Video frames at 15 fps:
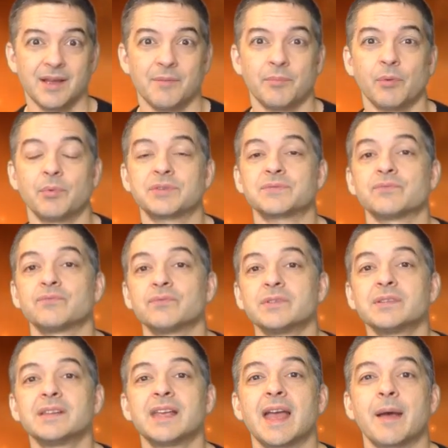But what's
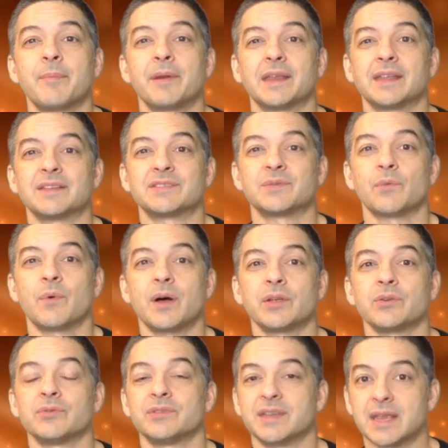really happening is that while
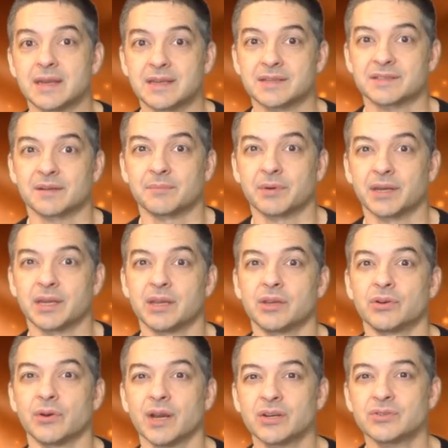you're dating somebody,
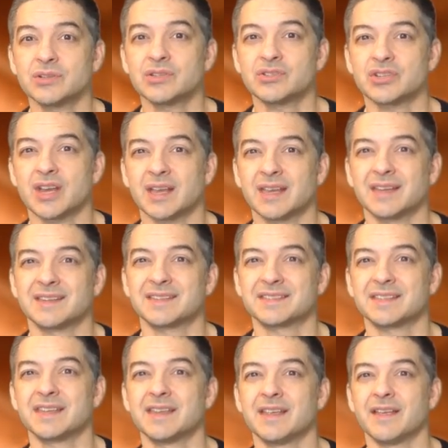you're actually checking to
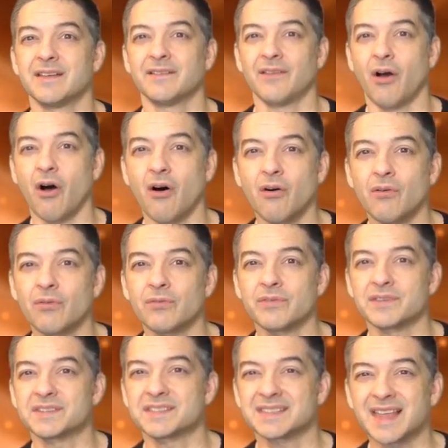see all
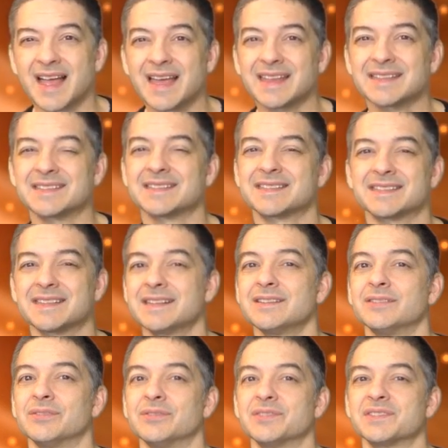the signs and
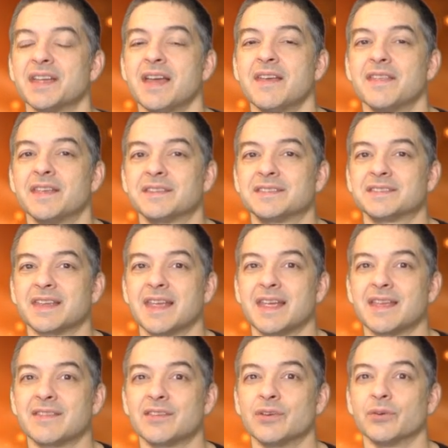signals that
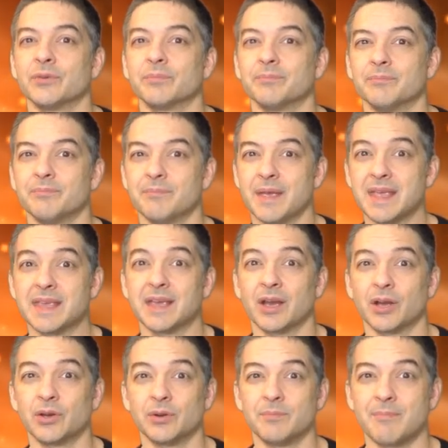say that you're making
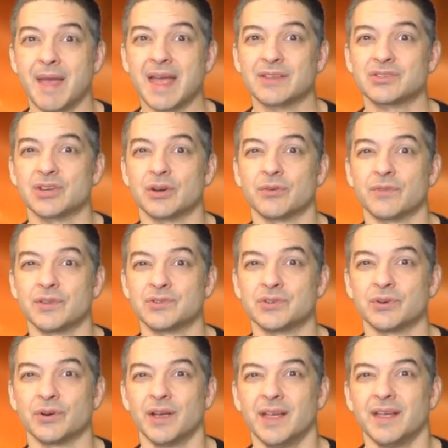a good match here, that
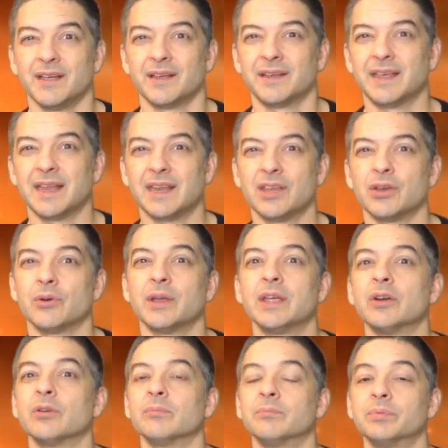you're getting your
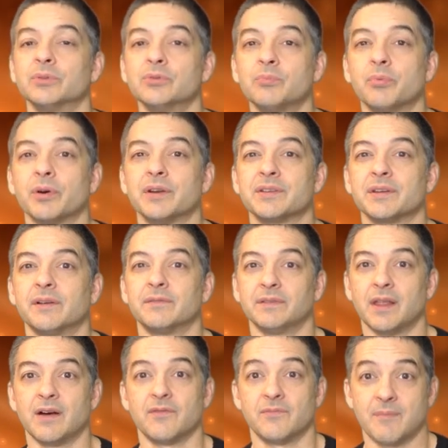inner blueprint of
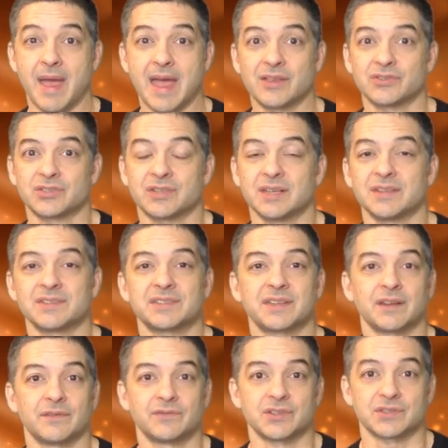love matched
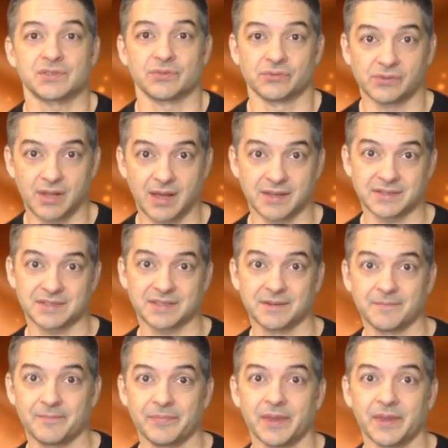instead of just your lust.